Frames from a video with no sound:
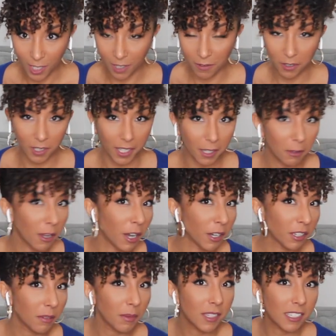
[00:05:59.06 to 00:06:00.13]
You know, for like
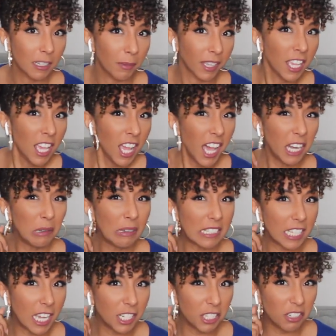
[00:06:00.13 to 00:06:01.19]
arguments. I'm like,
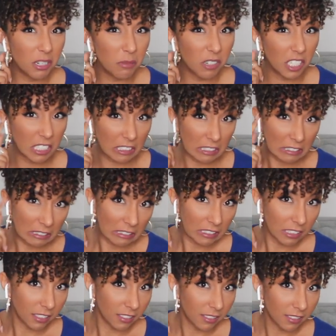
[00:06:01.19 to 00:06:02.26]
I don't want to talk to you
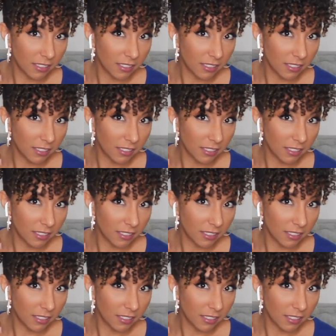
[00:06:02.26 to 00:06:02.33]
anymore.